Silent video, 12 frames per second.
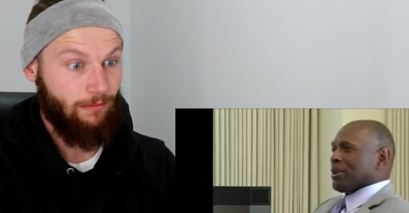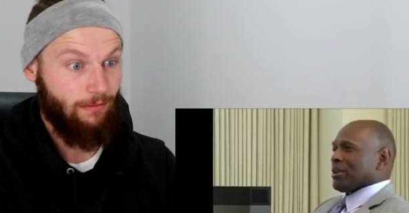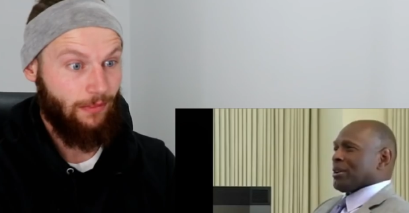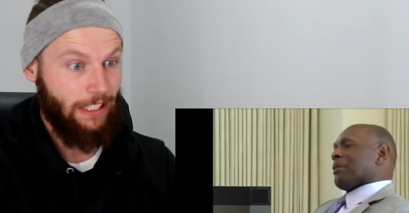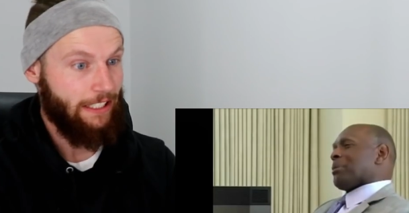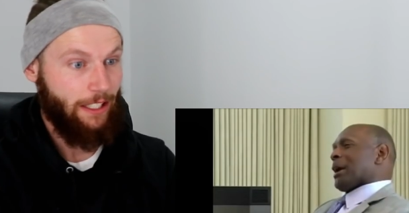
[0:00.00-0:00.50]
Speaker 1: career.
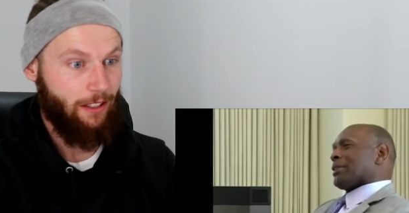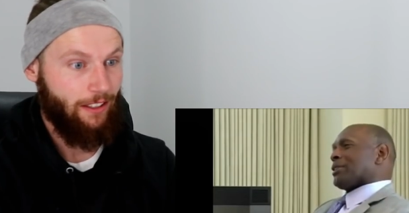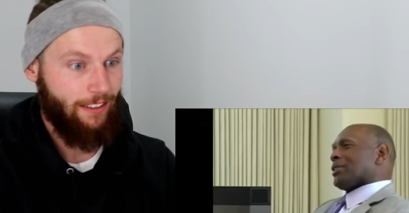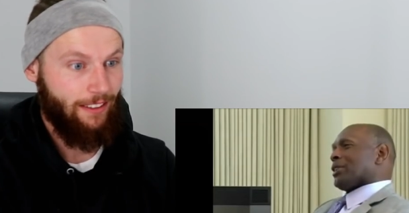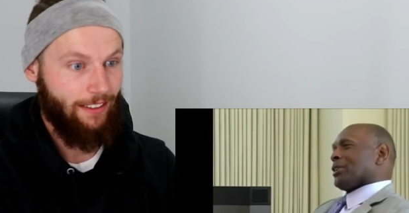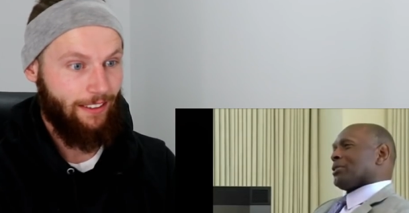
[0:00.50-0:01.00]
Got did- back
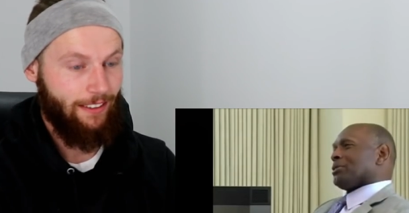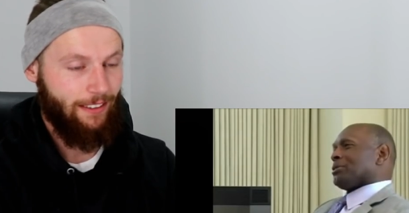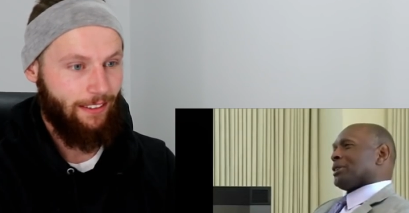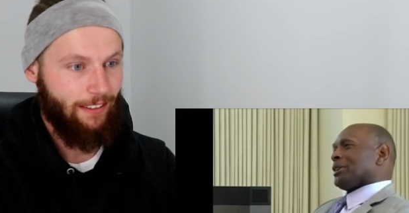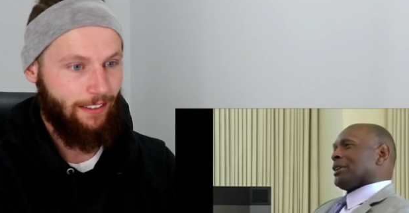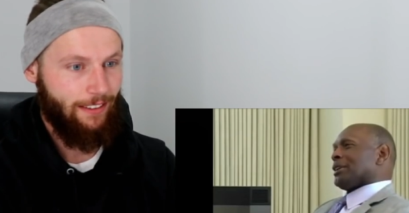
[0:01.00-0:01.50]
to the huddle.
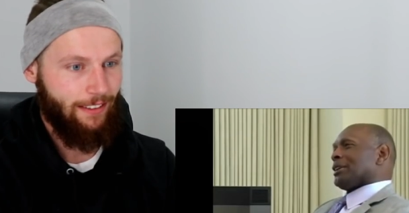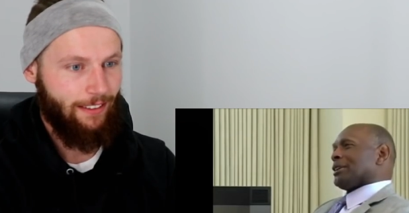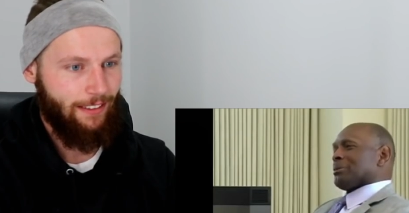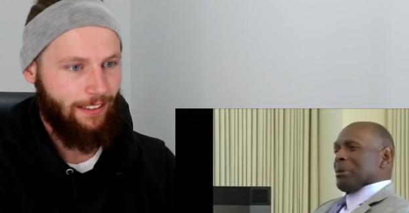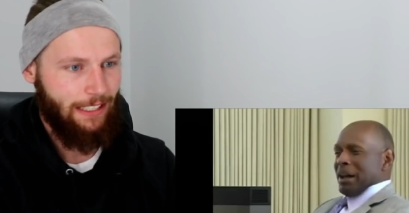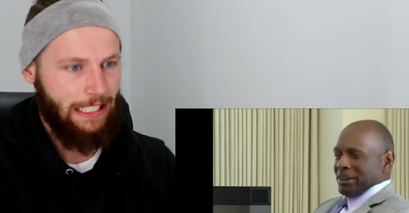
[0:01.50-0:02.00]

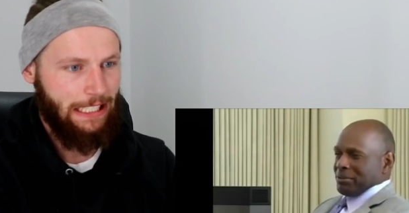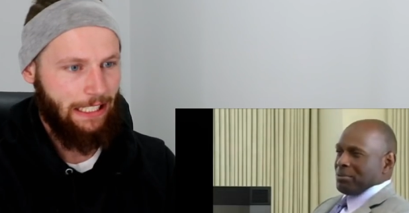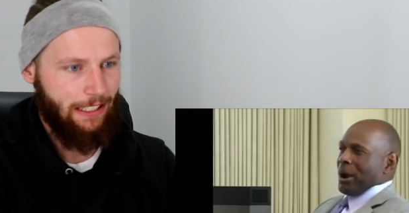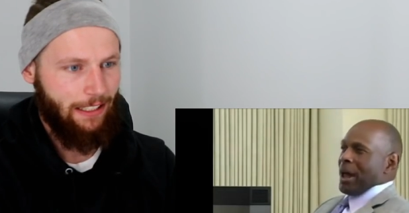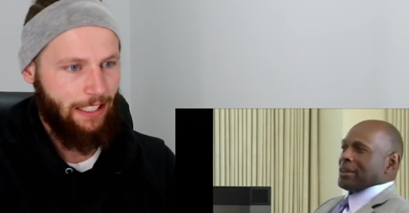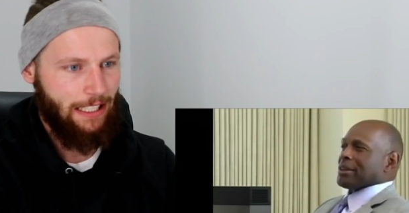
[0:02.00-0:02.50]
Uh, to my
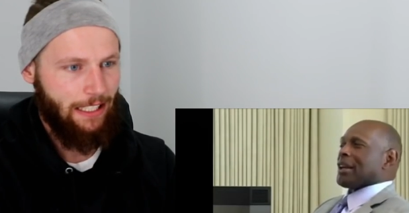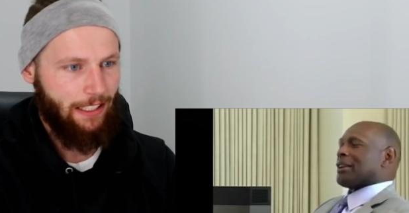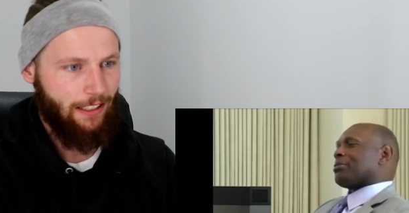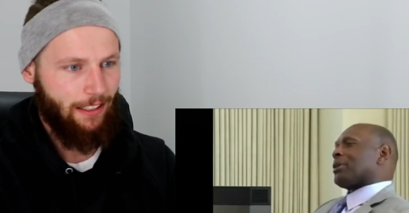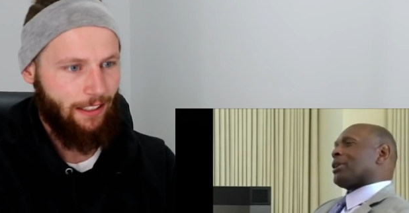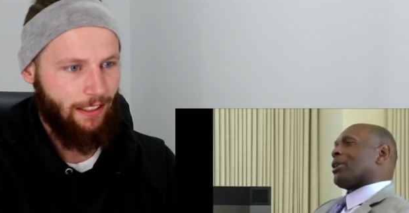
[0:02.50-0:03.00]
surprise, the
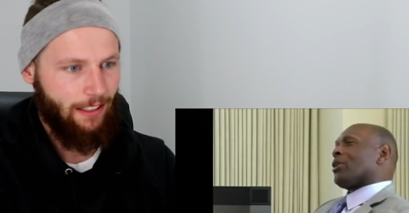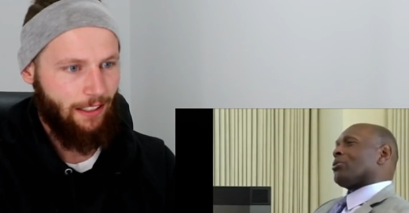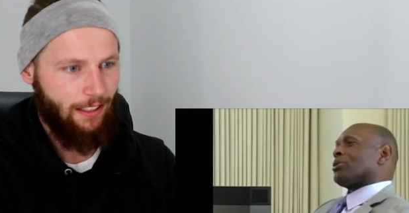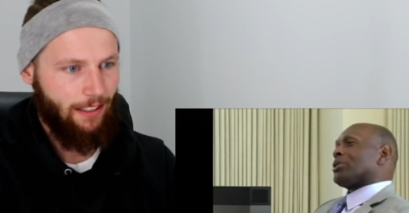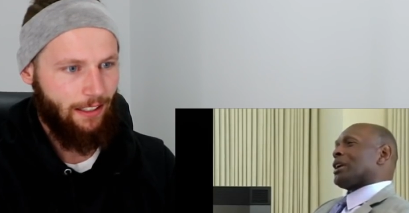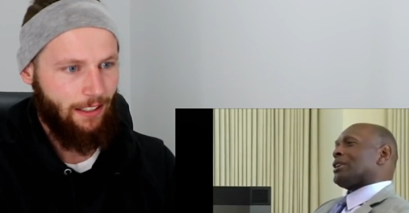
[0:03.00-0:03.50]
next play
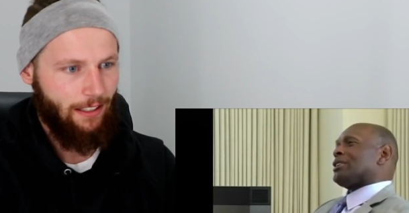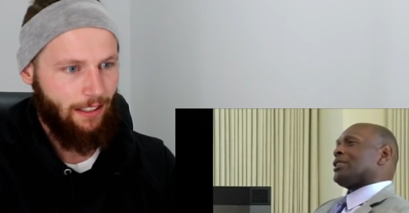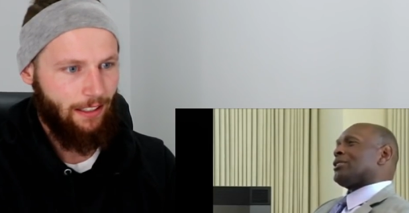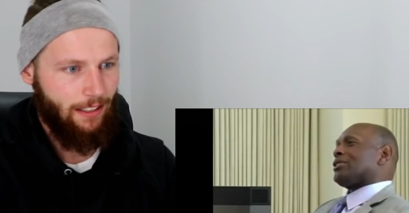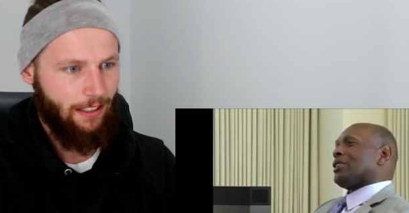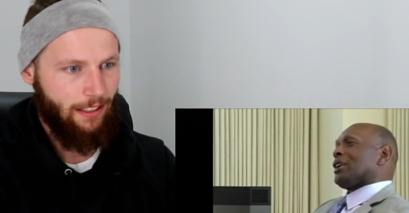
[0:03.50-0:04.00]
called was
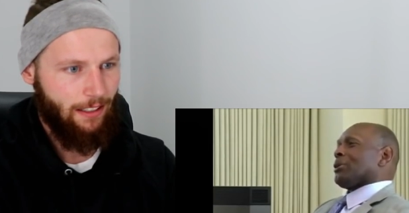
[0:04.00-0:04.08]
18.